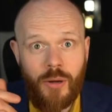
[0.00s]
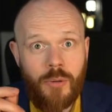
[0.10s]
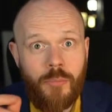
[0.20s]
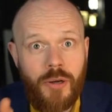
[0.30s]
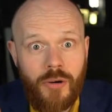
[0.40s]

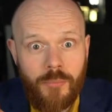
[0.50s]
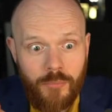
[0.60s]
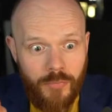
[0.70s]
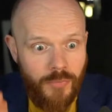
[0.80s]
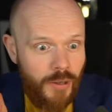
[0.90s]
millimeter
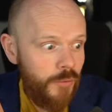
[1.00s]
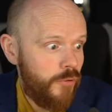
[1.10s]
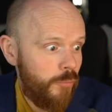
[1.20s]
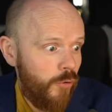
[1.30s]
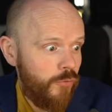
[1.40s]

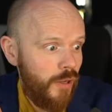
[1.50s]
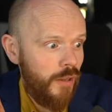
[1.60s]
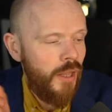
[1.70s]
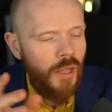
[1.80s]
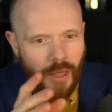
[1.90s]
acoustic profile.
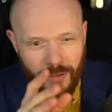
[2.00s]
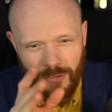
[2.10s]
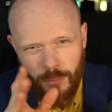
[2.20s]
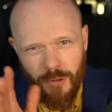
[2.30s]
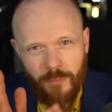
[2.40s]
And
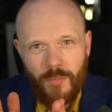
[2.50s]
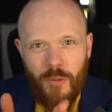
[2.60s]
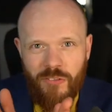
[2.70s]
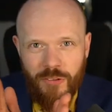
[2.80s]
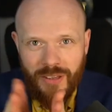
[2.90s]
it's a bit
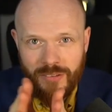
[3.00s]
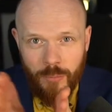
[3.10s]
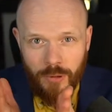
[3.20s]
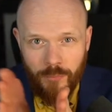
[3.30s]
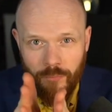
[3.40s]

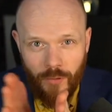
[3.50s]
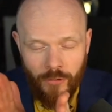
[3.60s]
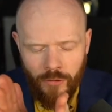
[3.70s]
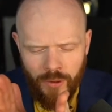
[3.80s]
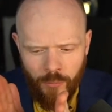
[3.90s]
flexible.
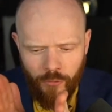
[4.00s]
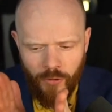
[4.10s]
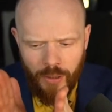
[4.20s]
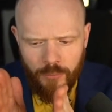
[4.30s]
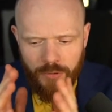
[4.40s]
The timber
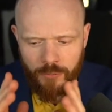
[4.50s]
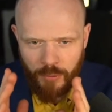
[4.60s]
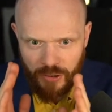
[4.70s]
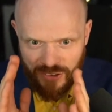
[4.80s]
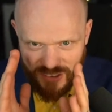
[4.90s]
frame is
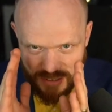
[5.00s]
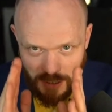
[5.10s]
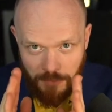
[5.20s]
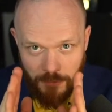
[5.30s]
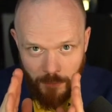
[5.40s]
pretty
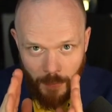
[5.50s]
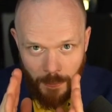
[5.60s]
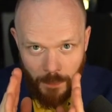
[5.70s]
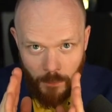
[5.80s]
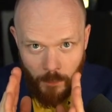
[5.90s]
stiff,
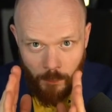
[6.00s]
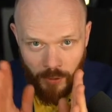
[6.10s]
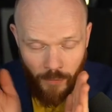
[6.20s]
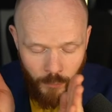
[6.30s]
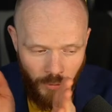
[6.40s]

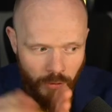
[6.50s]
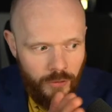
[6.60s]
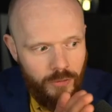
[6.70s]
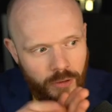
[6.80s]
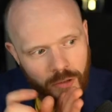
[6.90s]
but with a
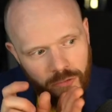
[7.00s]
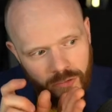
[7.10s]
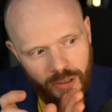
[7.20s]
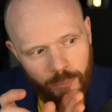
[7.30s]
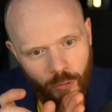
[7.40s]
little
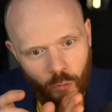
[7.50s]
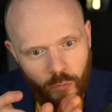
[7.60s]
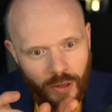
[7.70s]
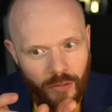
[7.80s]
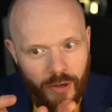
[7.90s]
steel
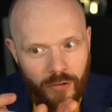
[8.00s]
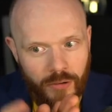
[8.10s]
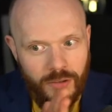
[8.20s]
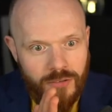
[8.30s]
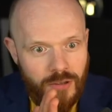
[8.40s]
profile there you
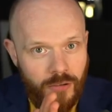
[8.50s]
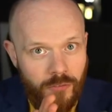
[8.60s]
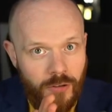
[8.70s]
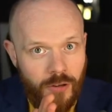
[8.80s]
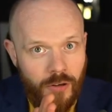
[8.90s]
can see in the
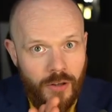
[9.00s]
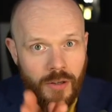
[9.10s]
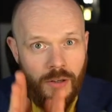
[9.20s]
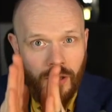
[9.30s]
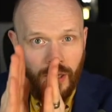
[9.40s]
figure,
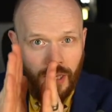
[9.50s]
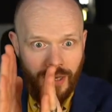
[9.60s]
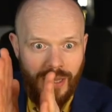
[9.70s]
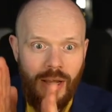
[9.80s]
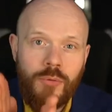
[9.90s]
it
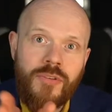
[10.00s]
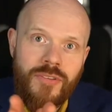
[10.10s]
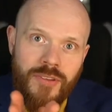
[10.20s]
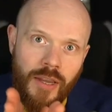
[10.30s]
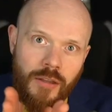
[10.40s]
allows the
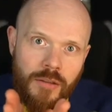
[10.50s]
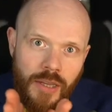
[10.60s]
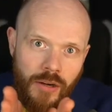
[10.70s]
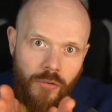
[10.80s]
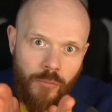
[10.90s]
second
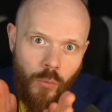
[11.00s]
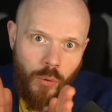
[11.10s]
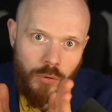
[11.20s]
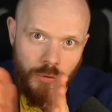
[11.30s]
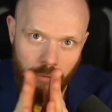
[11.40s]
layer of the
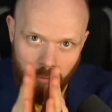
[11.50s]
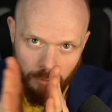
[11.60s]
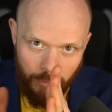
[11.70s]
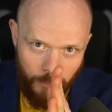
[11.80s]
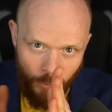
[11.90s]
wall
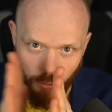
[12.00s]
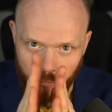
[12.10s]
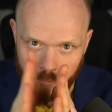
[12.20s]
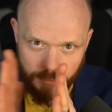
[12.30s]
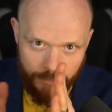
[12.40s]
to
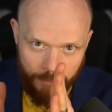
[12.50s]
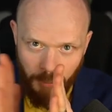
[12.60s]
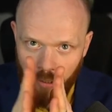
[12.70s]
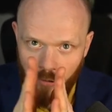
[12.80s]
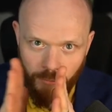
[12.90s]
move
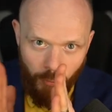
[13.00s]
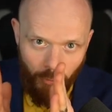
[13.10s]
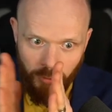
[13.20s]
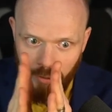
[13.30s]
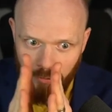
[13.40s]
back and
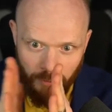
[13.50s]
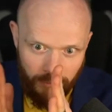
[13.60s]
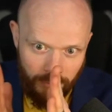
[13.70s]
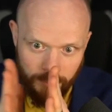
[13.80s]
forth like this.